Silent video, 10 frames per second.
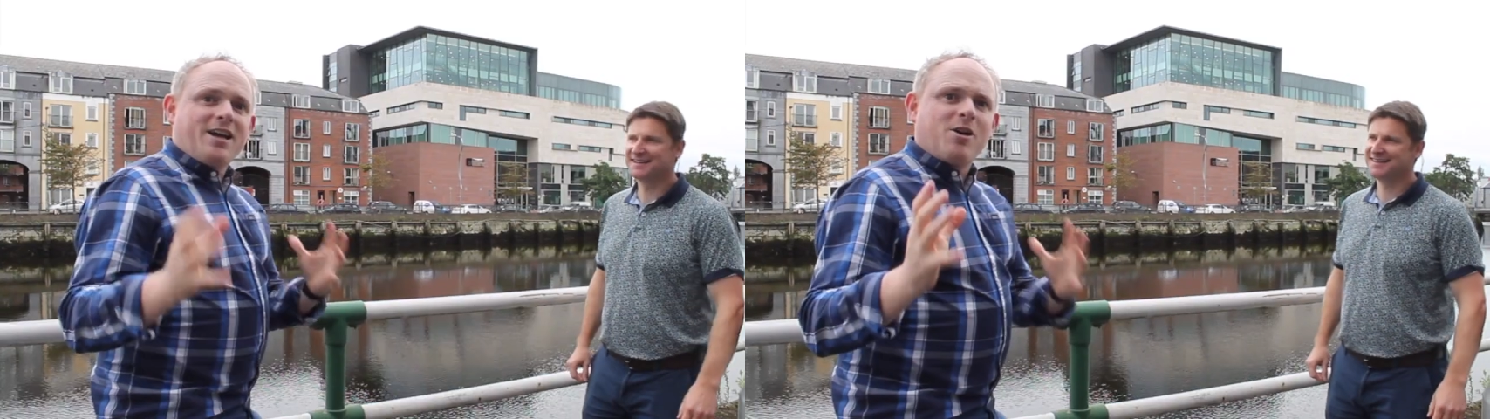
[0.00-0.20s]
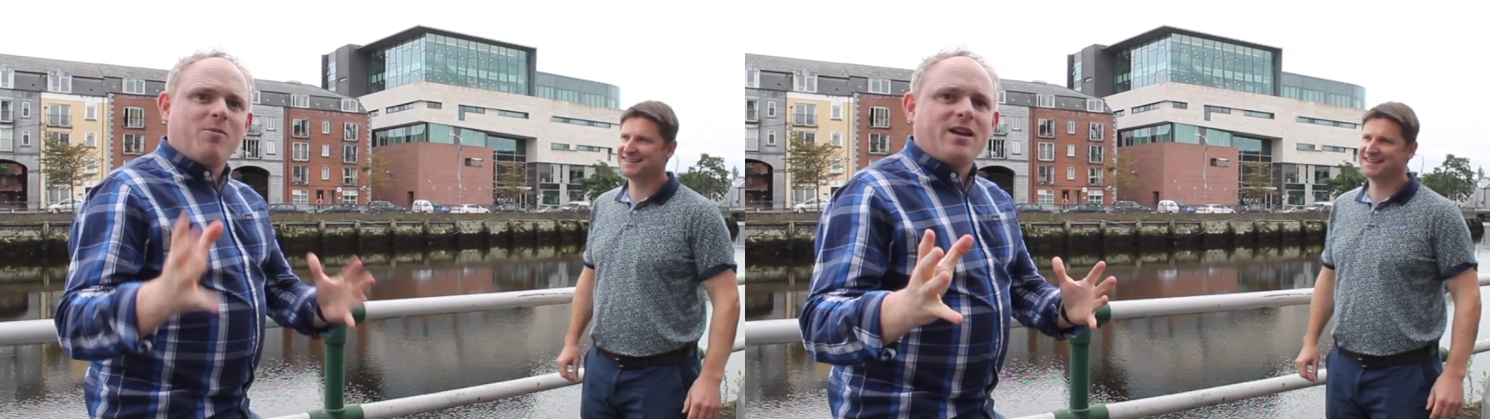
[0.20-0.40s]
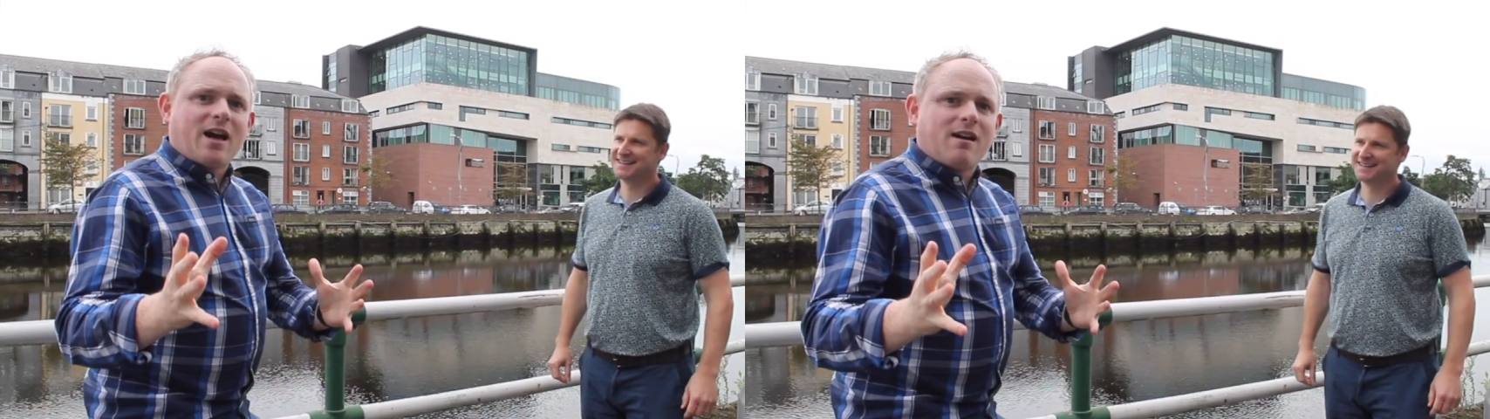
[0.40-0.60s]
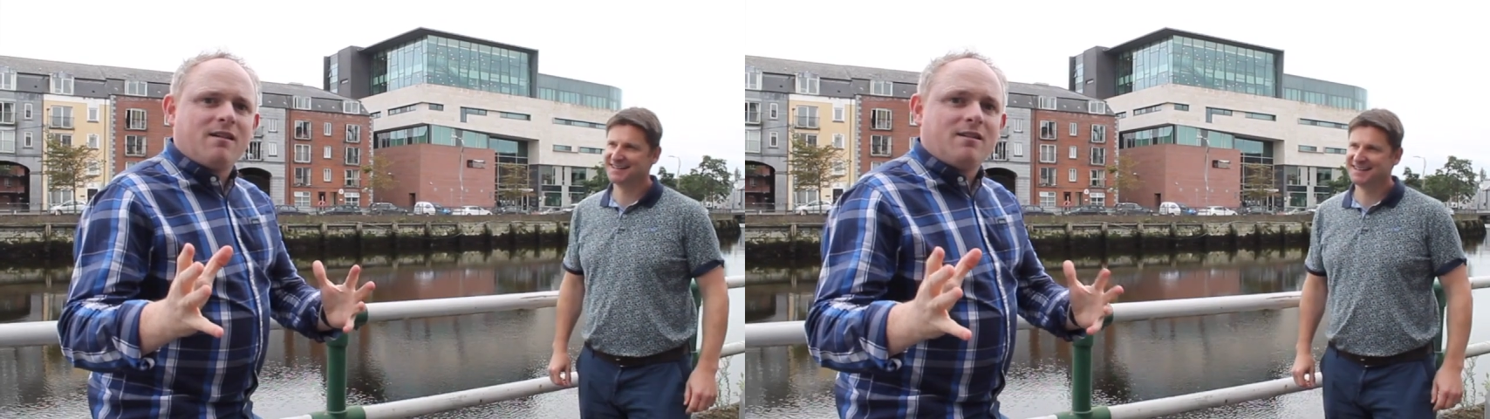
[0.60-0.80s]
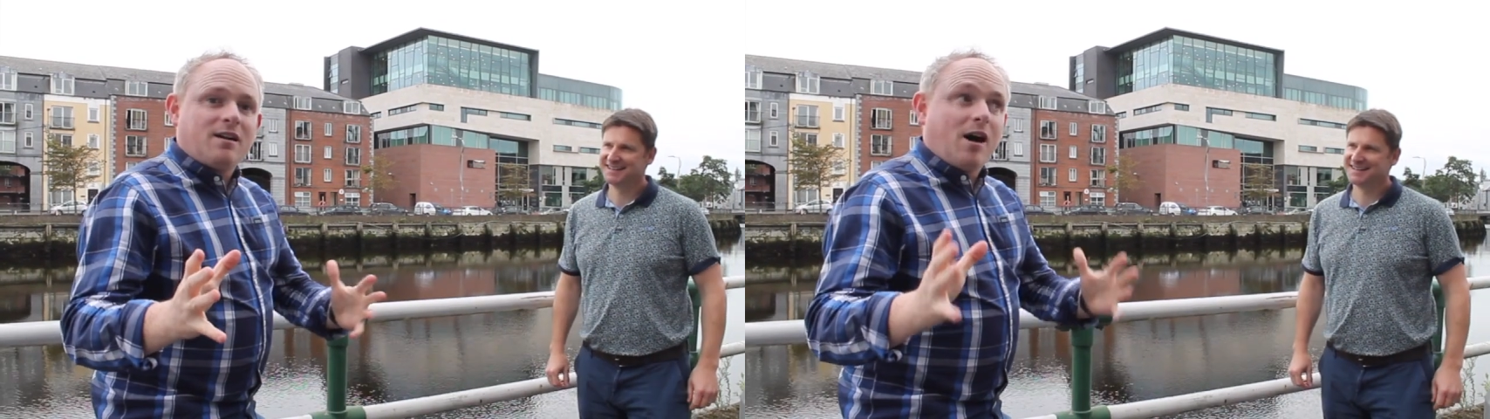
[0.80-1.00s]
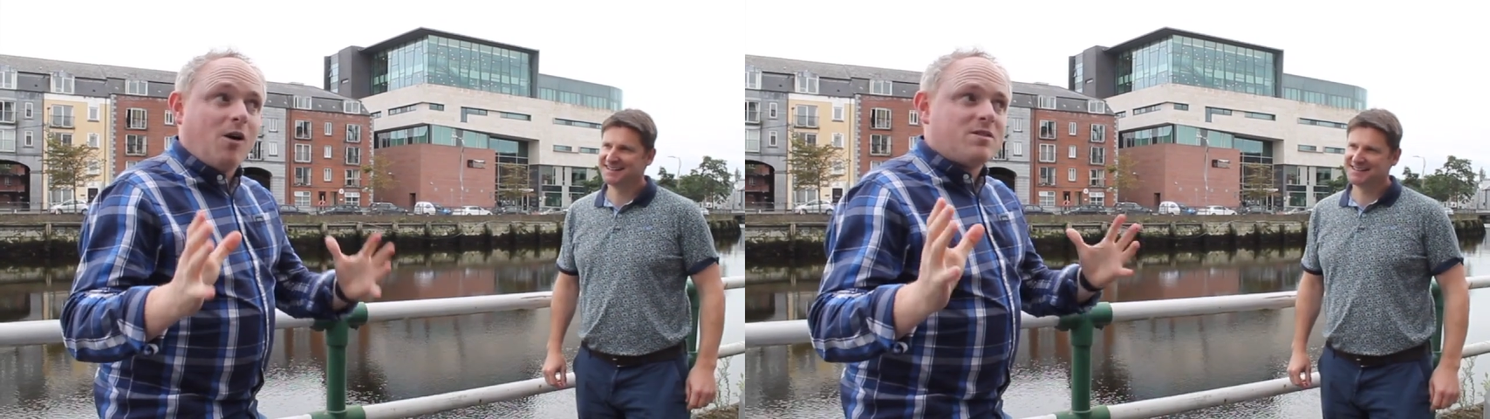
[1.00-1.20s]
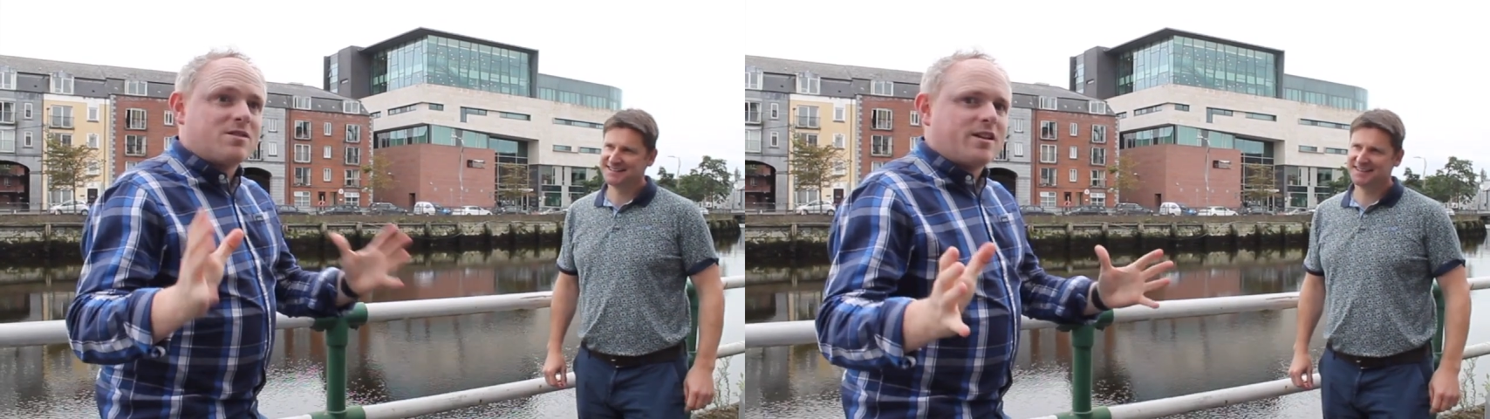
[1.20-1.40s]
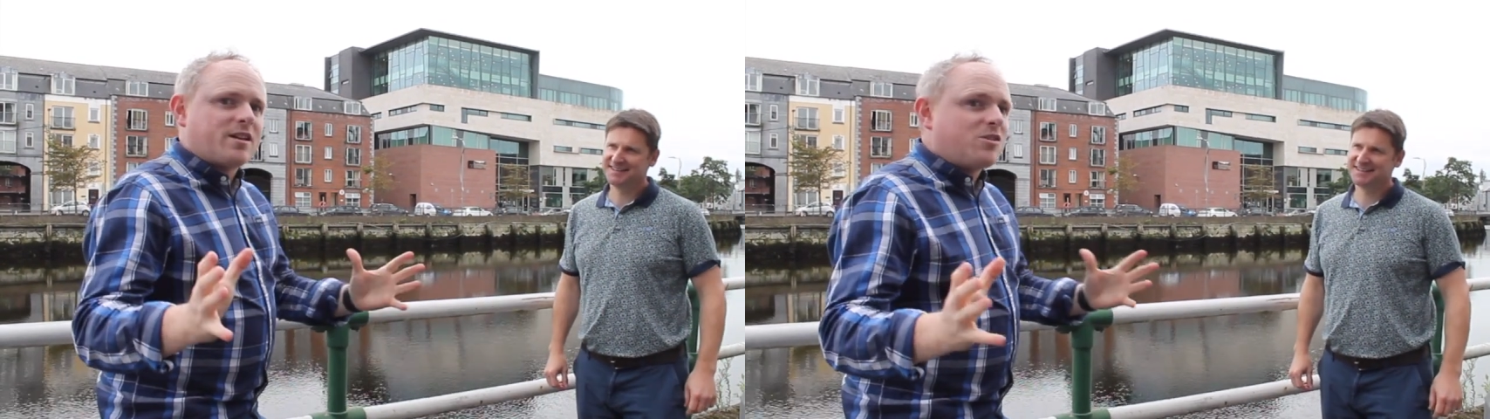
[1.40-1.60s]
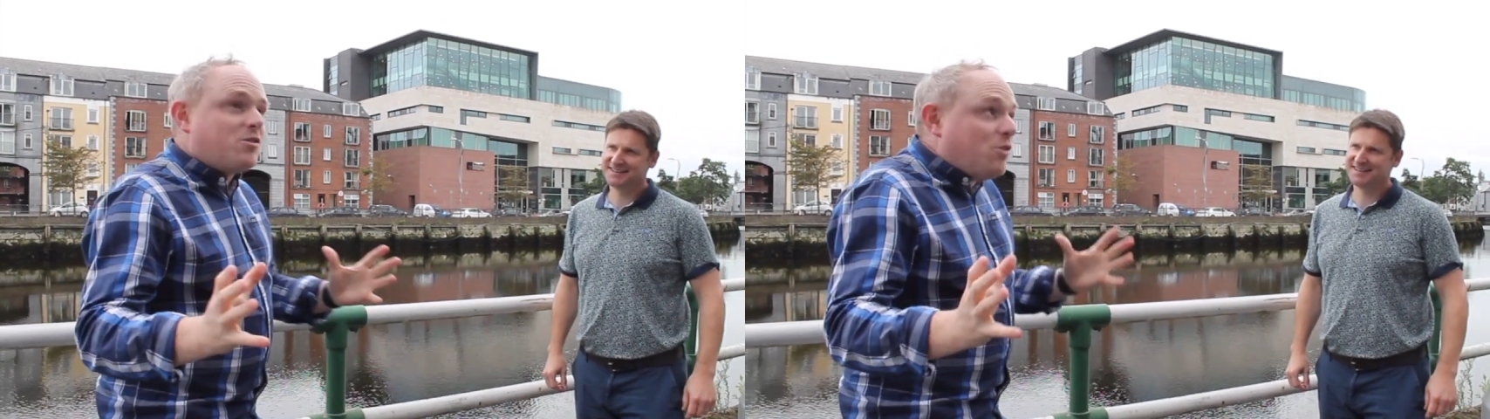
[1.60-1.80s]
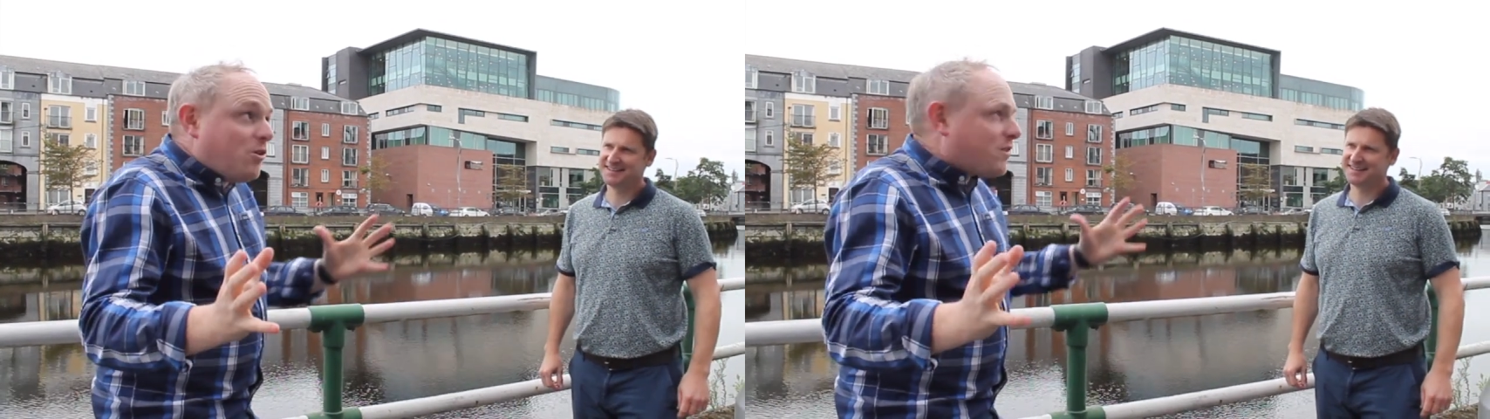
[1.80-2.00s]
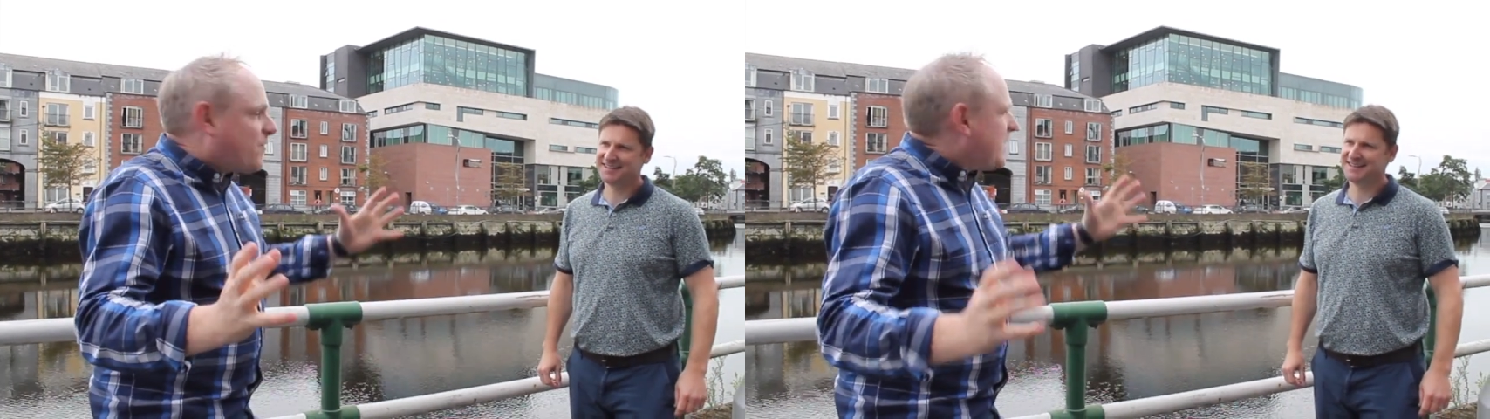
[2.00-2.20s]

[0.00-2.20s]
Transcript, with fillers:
Speaker 1: here we are outside another